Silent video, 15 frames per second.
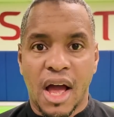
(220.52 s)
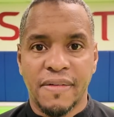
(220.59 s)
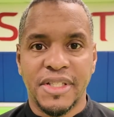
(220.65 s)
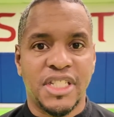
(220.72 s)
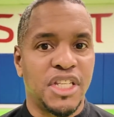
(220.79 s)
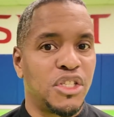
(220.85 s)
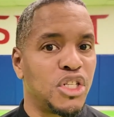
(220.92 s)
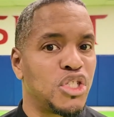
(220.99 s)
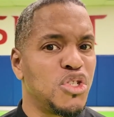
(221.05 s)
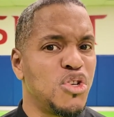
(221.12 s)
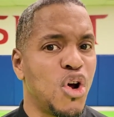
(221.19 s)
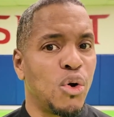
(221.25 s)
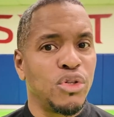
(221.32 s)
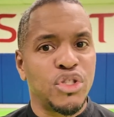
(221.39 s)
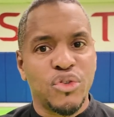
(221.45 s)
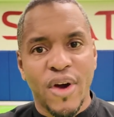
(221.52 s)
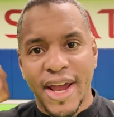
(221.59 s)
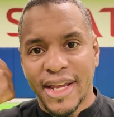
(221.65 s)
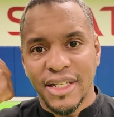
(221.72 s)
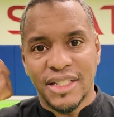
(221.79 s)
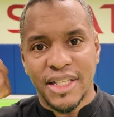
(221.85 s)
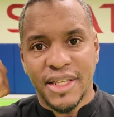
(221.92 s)
Obviously, there's no
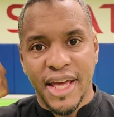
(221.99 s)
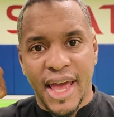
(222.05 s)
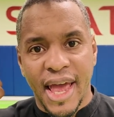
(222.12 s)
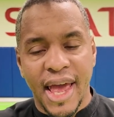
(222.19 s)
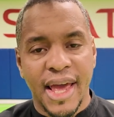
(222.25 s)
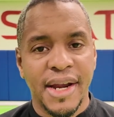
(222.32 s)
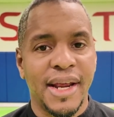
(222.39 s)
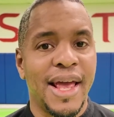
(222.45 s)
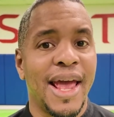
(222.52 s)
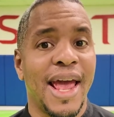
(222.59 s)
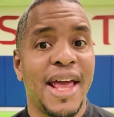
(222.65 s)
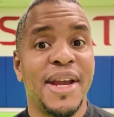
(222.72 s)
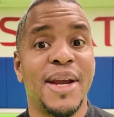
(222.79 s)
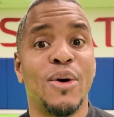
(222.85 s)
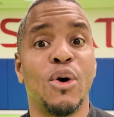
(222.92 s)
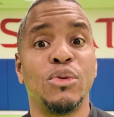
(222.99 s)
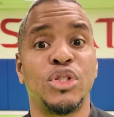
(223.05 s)
striking to the head and no